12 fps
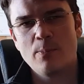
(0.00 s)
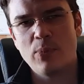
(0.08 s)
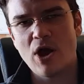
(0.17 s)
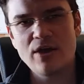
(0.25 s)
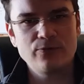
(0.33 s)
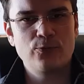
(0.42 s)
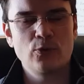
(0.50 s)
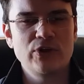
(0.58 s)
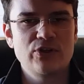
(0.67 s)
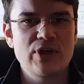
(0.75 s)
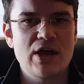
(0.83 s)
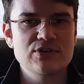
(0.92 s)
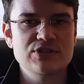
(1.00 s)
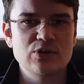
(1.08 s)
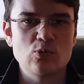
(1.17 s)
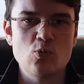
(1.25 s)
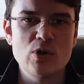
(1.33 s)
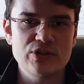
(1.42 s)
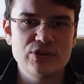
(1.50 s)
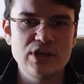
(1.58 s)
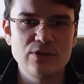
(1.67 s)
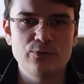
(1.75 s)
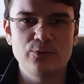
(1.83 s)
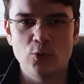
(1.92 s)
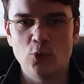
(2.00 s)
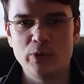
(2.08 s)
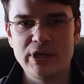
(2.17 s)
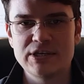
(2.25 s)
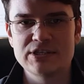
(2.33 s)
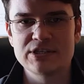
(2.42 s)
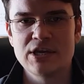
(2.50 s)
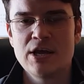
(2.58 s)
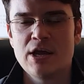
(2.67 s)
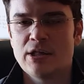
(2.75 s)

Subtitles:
by 40,000 within 4 weeks.